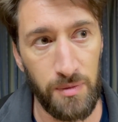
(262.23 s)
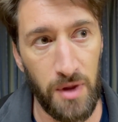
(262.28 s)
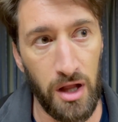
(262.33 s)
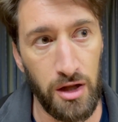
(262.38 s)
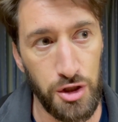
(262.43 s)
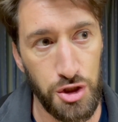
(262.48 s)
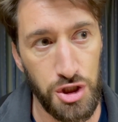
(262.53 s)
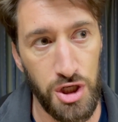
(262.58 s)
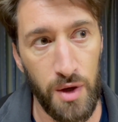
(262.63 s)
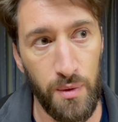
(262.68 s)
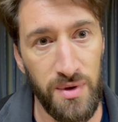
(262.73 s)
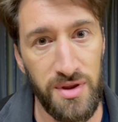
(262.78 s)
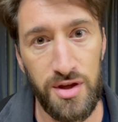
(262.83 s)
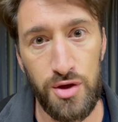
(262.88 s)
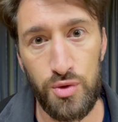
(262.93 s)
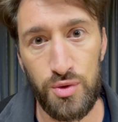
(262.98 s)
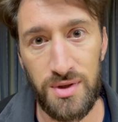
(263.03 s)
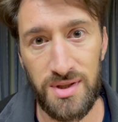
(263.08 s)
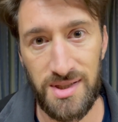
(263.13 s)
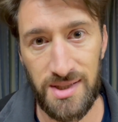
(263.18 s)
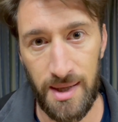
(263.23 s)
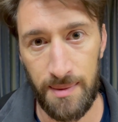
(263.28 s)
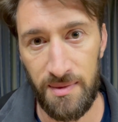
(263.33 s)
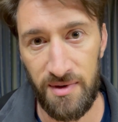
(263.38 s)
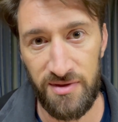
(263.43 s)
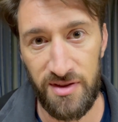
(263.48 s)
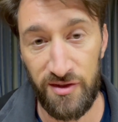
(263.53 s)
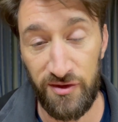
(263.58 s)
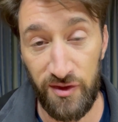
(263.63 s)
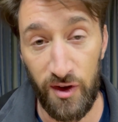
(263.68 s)
I'll share with you some
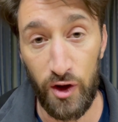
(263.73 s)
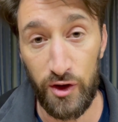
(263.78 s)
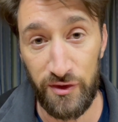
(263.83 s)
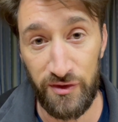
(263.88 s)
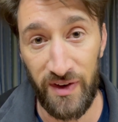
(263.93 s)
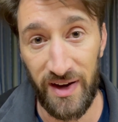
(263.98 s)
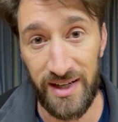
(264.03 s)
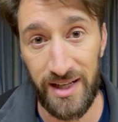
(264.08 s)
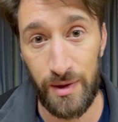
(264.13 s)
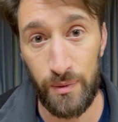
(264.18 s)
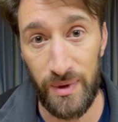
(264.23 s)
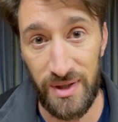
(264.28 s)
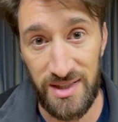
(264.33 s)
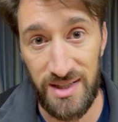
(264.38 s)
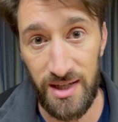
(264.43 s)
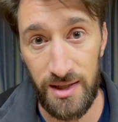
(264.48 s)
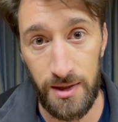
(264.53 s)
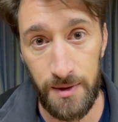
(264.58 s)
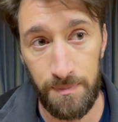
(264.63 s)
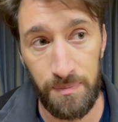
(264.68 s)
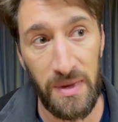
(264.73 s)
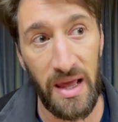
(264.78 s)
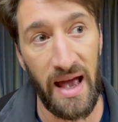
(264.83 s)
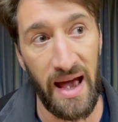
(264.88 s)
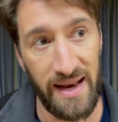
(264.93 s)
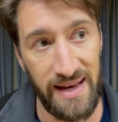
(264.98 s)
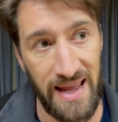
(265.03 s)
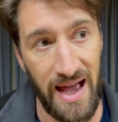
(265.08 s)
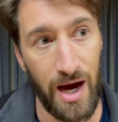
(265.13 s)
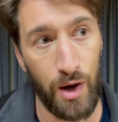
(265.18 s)
of the fault finding we did
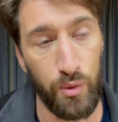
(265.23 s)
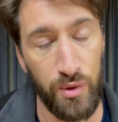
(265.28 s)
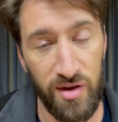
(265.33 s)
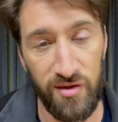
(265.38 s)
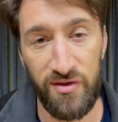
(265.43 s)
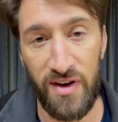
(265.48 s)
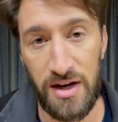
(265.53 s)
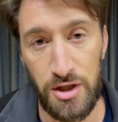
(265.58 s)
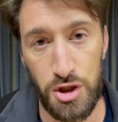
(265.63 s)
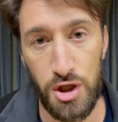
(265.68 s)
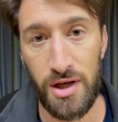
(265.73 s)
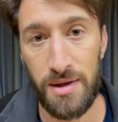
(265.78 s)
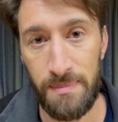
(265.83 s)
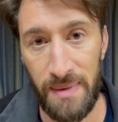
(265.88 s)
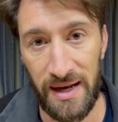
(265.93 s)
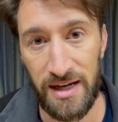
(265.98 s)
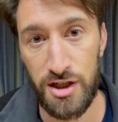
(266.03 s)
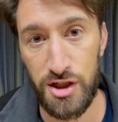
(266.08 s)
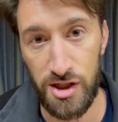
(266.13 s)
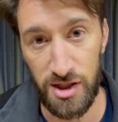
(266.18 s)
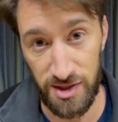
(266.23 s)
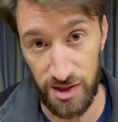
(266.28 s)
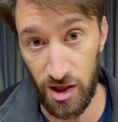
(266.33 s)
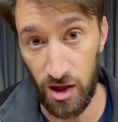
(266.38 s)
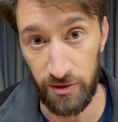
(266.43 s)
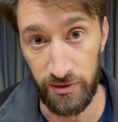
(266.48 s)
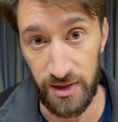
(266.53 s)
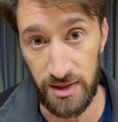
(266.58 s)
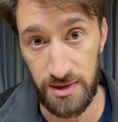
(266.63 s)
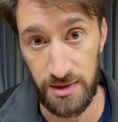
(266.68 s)
and how we eventually managed to
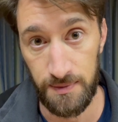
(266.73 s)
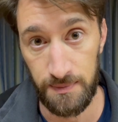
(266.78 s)
solve it.